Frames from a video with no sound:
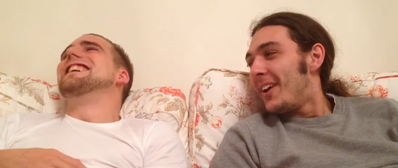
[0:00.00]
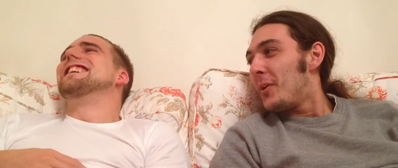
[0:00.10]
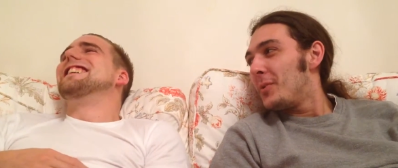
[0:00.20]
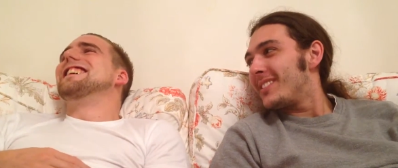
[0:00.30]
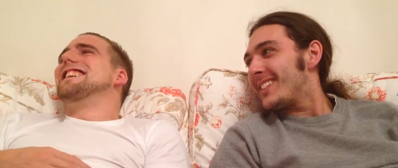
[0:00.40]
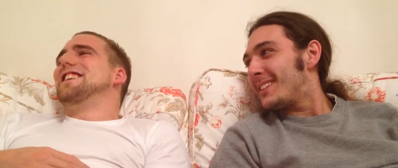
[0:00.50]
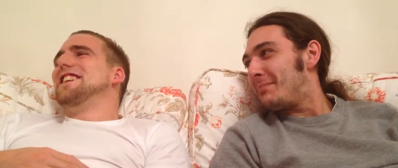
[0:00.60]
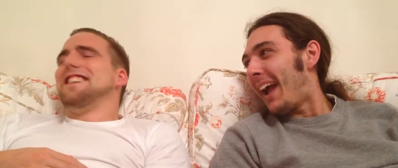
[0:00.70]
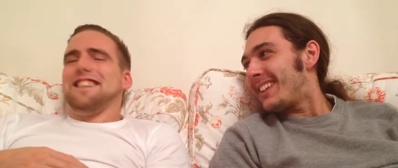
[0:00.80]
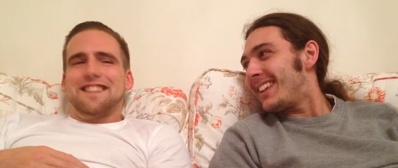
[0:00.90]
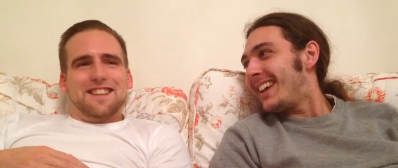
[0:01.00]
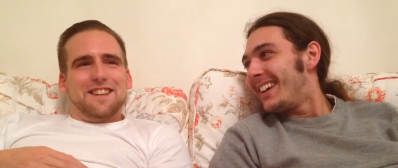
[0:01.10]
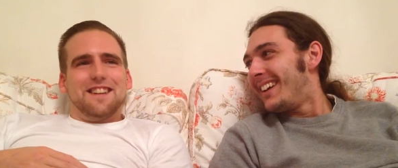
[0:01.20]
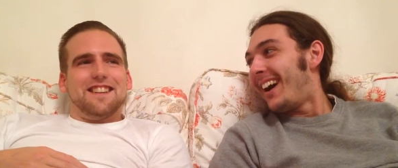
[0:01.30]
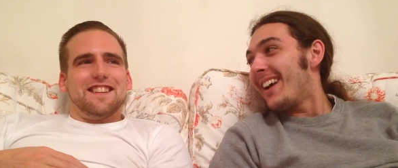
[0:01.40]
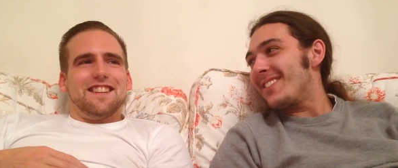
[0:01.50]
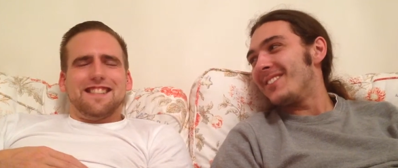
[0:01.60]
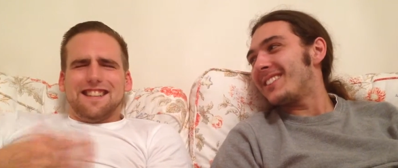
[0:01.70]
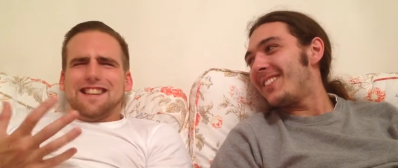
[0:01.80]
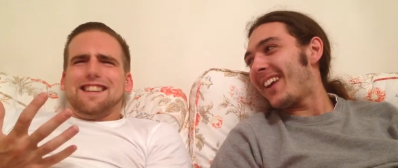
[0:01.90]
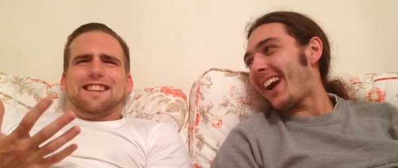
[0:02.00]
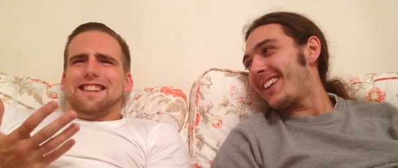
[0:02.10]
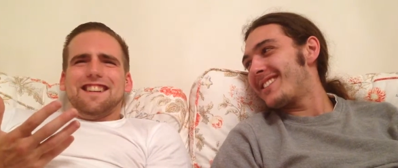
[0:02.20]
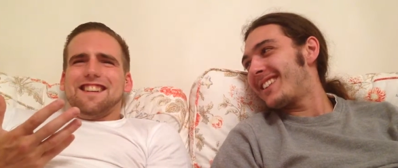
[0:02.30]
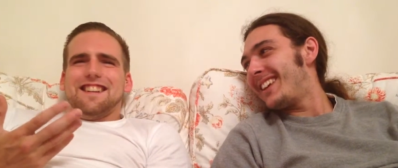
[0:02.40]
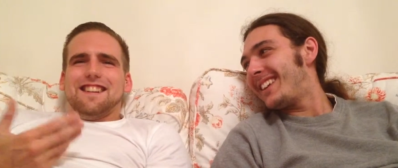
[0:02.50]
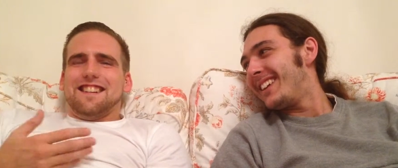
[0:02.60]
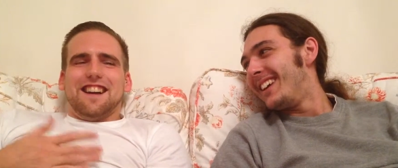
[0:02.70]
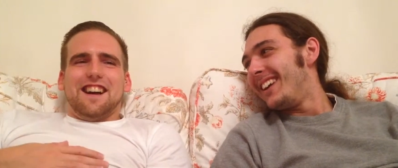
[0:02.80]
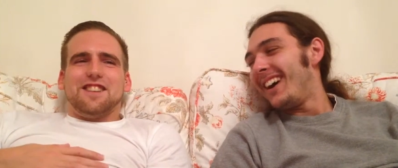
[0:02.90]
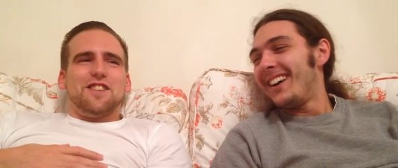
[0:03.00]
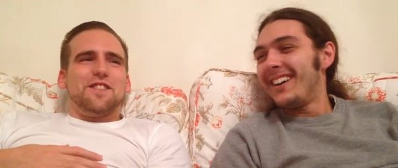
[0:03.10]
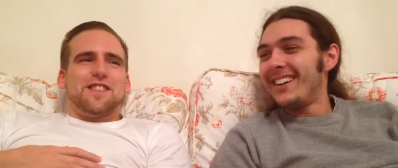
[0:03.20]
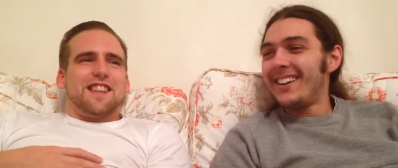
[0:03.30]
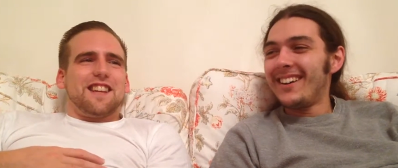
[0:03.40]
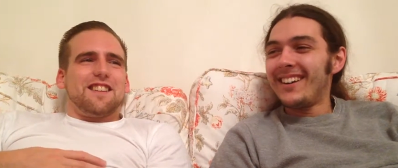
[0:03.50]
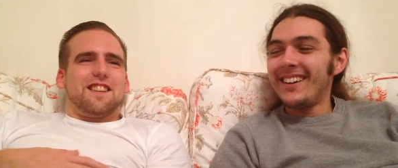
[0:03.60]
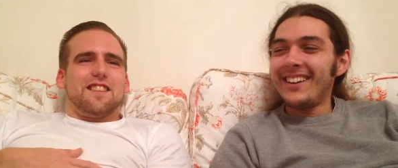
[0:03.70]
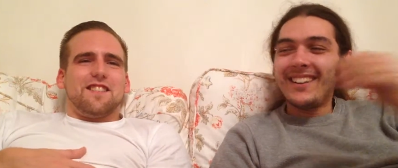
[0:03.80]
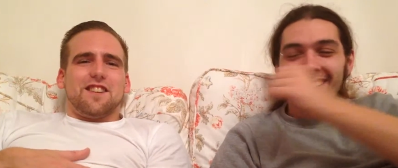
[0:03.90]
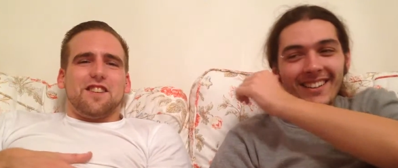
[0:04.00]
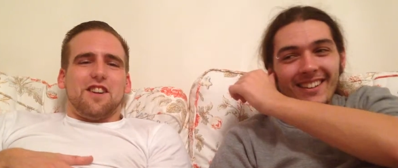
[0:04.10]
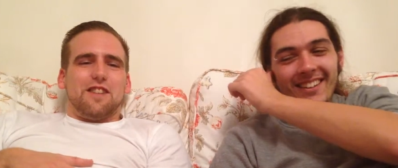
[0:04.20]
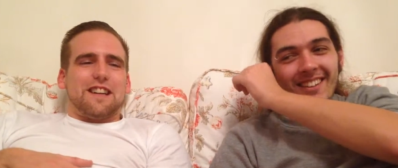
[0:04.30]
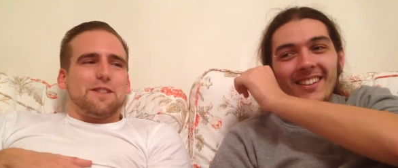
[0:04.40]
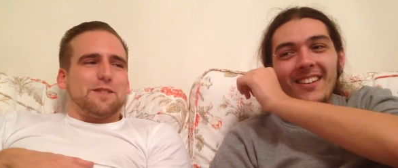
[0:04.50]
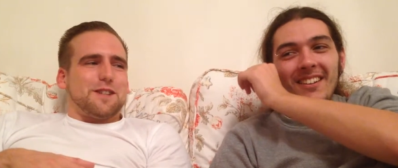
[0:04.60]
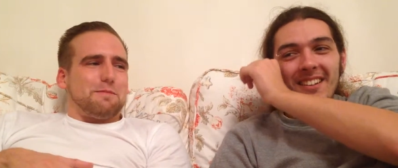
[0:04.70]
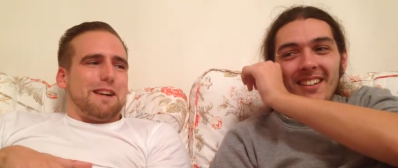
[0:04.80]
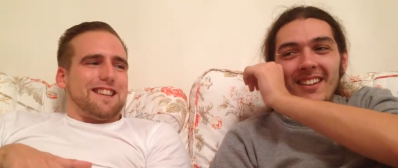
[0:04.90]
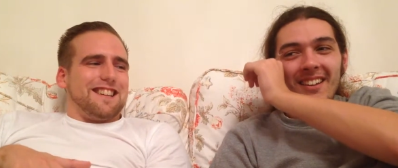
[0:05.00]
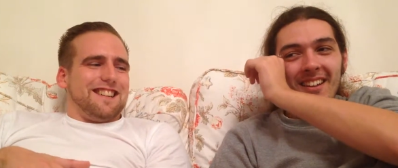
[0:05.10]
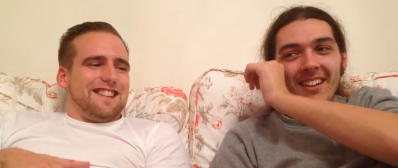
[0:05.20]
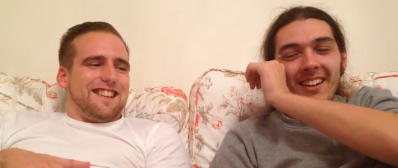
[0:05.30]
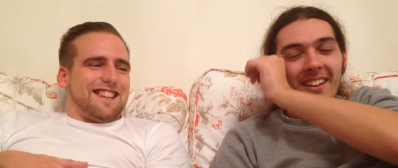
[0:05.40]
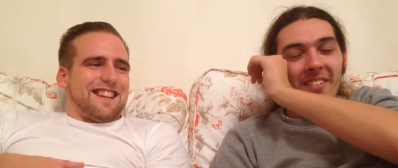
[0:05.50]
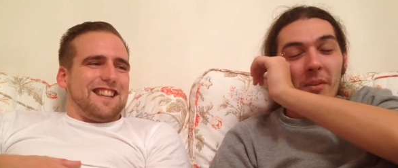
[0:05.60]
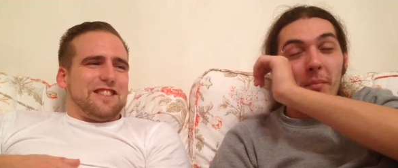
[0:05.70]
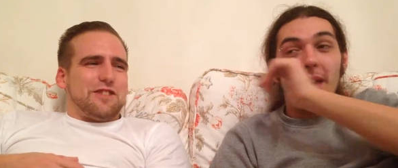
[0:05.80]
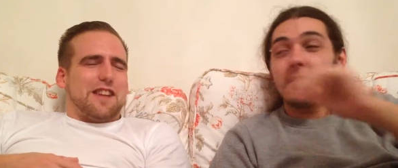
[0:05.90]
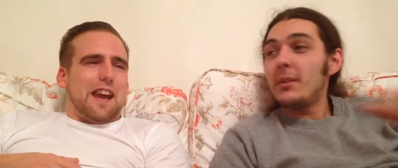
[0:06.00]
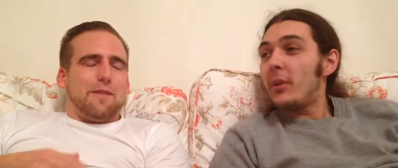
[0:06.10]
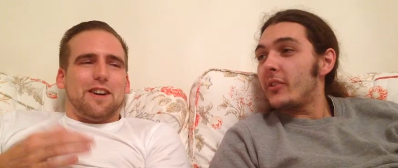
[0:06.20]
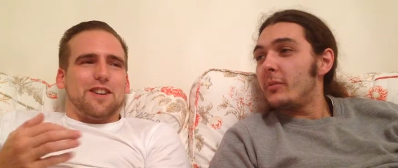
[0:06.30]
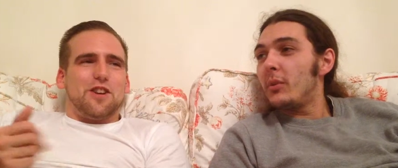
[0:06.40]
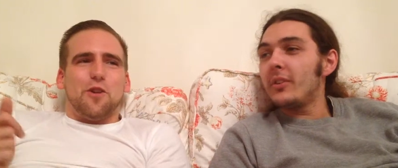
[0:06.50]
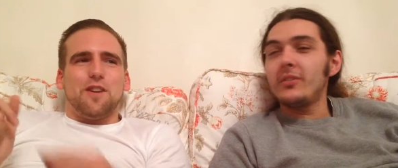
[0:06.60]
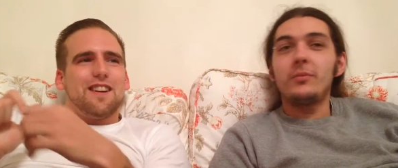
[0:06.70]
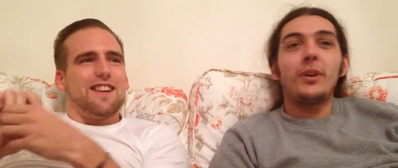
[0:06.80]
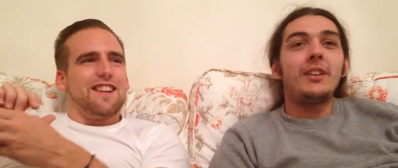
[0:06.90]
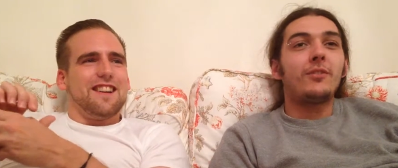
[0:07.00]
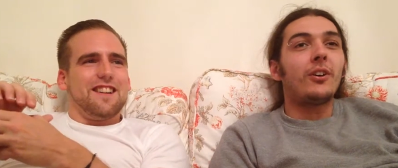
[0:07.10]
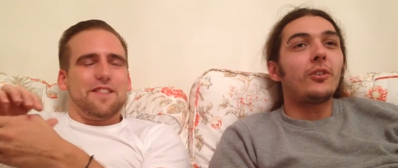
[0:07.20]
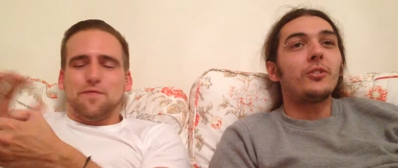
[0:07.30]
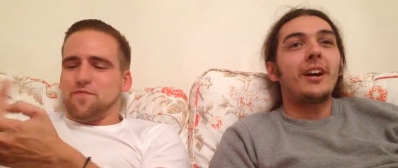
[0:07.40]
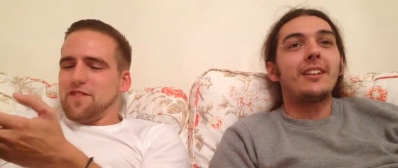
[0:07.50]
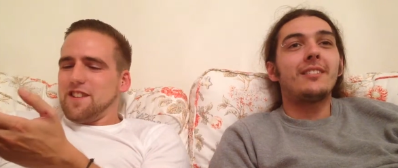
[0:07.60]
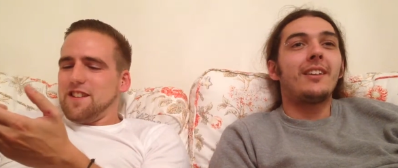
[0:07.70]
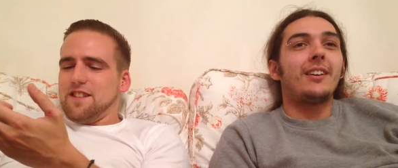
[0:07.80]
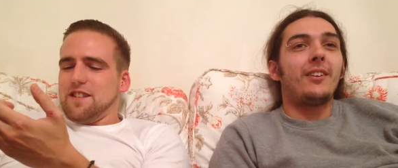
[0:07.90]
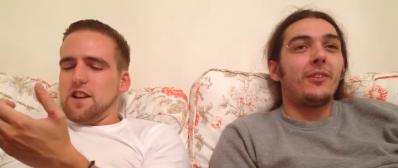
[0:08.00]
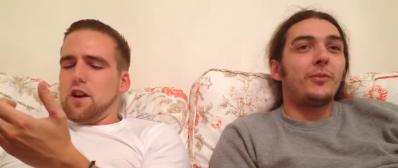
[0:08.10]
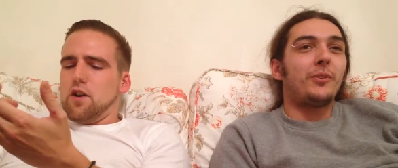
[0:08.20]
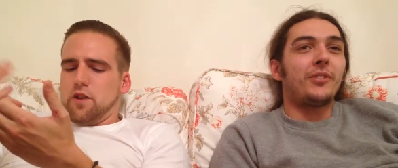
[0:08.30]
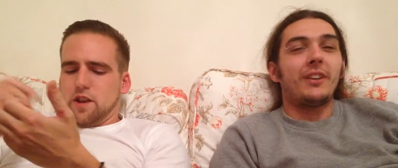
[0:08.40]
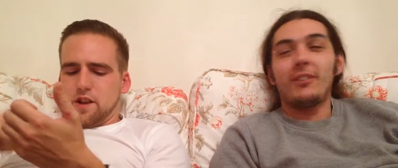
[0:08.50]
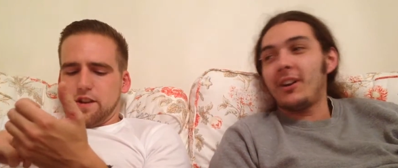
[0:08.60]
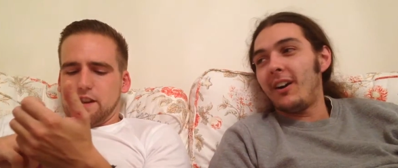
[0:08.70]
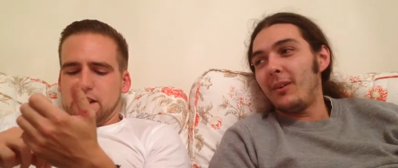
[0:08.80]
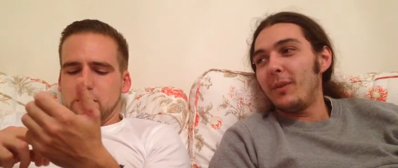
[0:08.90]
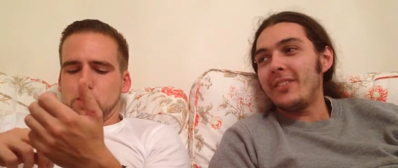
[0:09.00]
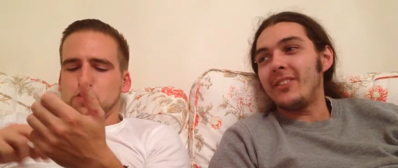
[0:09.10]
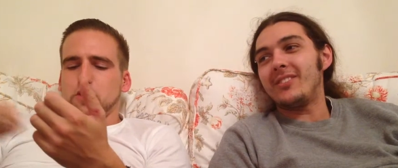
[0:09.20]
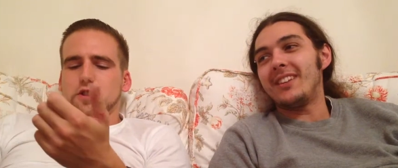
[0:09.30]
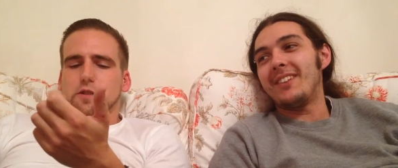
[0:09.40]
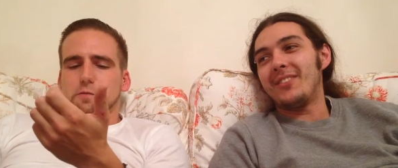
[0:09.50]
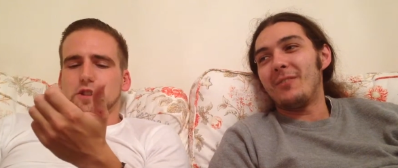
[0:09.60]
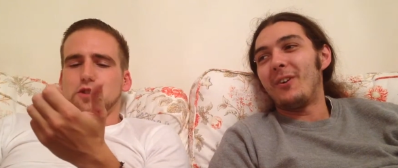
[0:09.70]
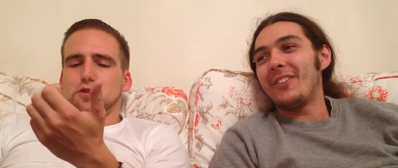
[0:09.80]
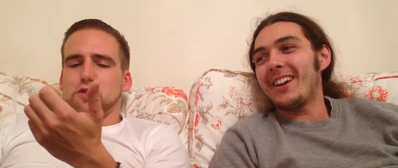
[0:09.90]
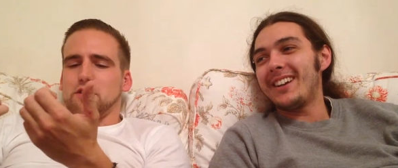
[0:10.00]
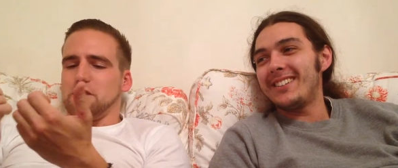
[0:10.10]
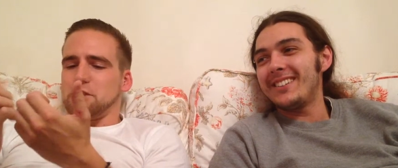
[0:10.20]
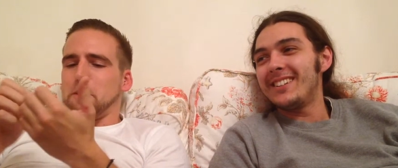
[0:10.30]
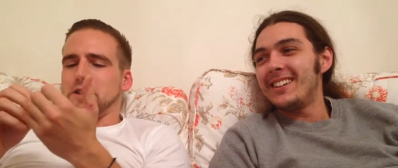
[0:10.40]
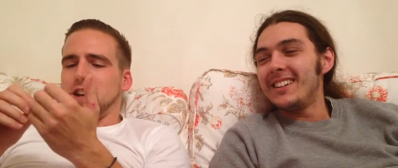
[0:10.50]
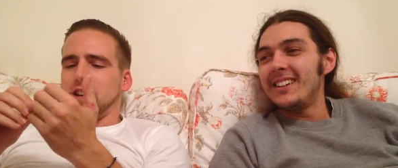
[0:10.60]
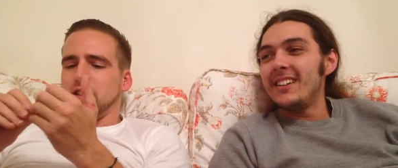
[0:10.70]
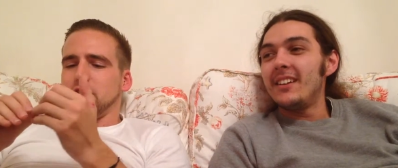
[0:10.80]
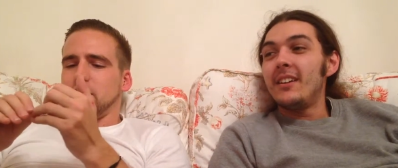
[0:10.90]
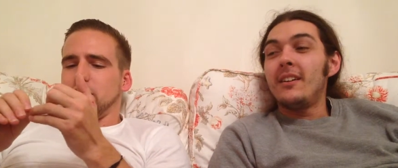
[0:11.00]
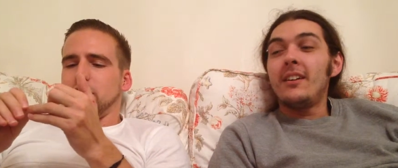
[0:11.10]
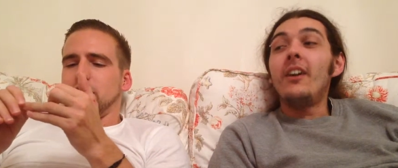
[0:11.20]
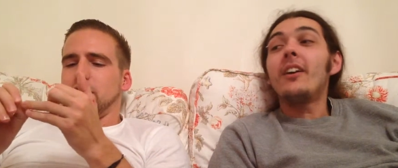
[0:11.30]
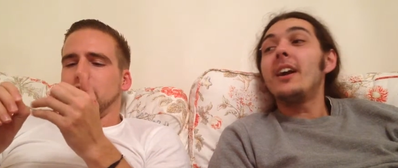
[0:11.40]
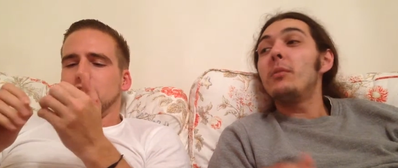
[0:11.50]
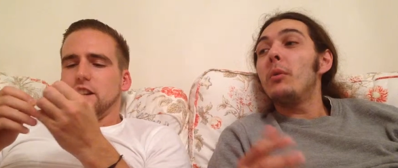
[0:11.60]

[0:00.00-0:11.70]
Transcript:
Speaker 1: Who was expecting it? I thought it was going to be a handshake. I don't even think the, the director was expecting it. Like, it
Speaker 2: Maybe just came out of nowhere. When you've got good actors like Arnold Schwarzenegger oh, and yeah, Carl yeah. Weathers, you, you never know what they're going to do. Spontaneous, don't you? Yeah. Okay,